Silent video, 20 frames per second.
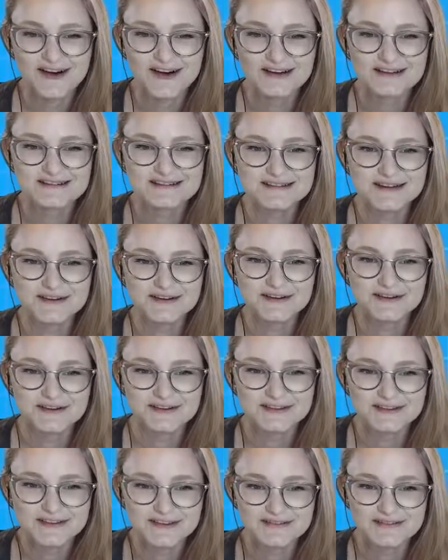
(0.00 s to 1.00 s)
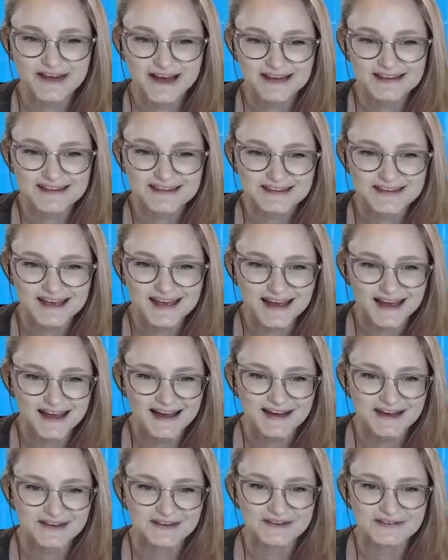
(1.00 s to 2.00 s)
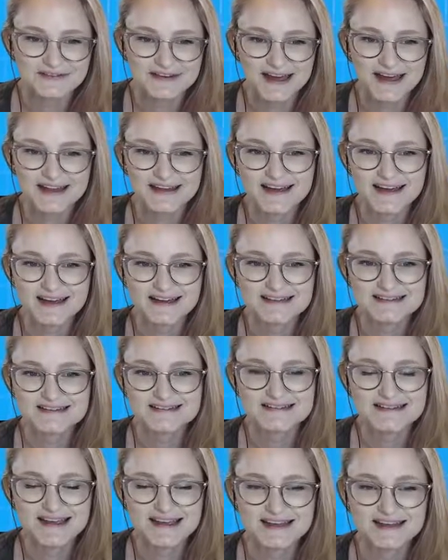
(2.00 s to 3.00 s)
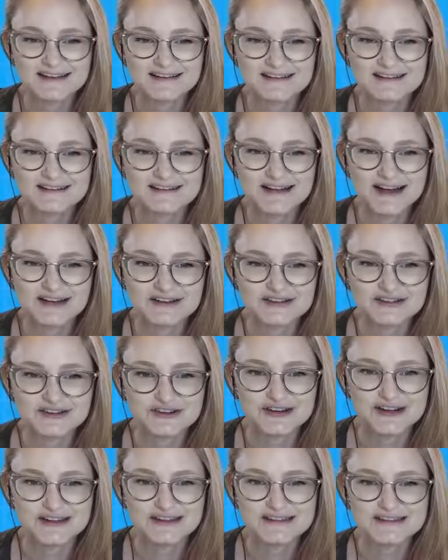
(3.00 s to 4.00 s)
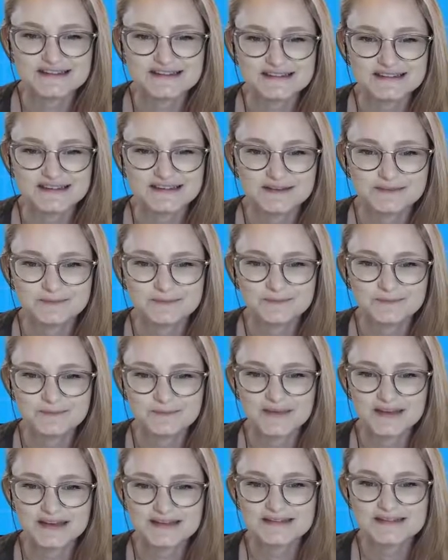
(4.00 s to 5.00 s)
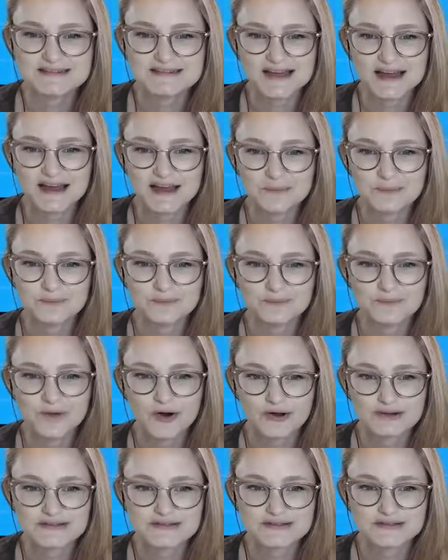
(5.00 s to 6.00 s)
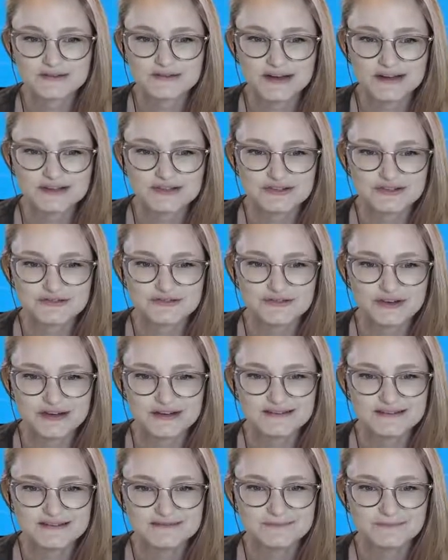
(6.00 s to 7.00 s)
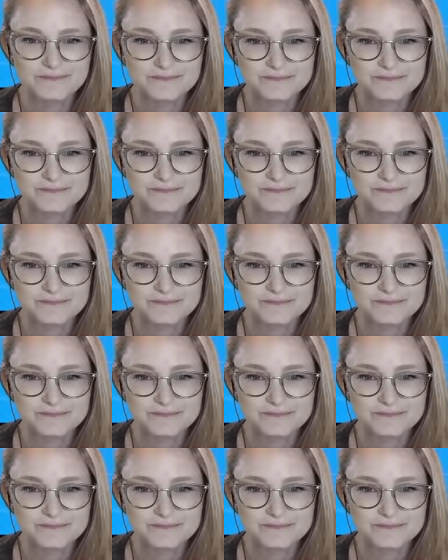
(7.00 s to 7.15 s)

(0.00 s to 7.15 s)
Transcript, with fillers: Also, the fact that they have Calyrex Ice and Glastrier on this team means I'm also extra fucked.